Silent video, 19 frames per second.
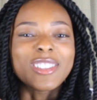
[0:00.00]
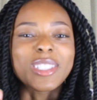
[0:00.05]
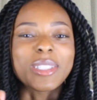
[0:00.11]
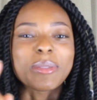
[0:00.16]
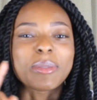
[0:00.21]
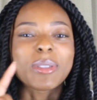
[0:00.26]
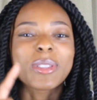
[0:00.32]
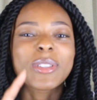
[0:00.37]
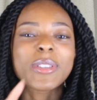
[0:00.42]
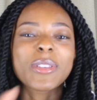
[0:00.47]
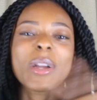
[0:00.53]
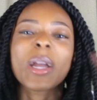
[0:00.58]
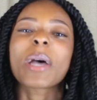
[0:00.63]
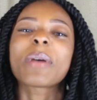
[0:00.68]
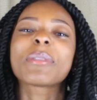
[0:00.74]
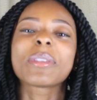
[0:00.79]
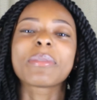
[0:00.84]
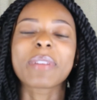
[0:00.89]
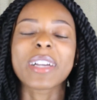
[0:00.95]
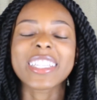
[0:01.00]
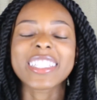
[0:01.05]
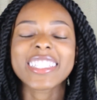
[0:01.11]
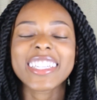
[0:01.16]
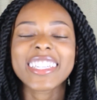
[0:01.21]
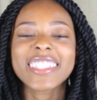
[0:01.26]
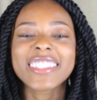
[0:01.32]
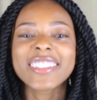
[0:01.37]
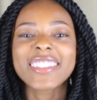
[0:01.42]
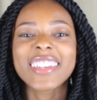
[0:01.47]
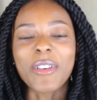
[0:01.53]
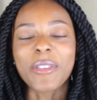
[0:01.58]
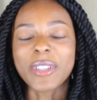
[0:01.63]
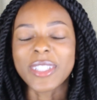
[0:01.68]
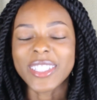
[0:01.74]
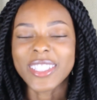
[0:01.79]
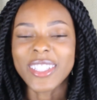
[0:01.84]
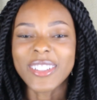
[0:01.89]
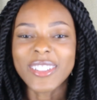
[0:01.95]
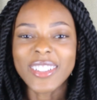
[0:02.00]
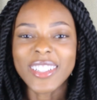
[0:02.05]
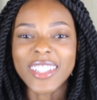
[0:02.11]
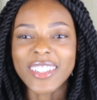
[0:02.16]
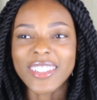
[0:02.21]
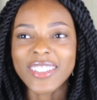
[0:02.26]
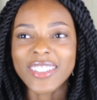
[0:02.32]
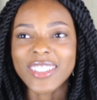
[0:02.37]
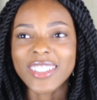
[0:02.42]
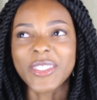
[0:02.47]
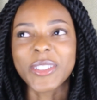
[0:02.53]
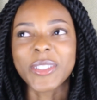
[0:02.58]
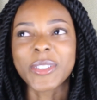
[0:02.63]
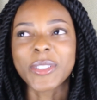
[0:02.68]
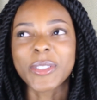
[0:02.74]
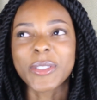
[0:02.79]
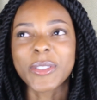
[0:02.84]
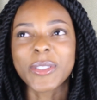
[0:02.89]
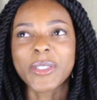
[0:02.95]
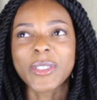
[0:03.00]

you subscribe to my channel. We're so close for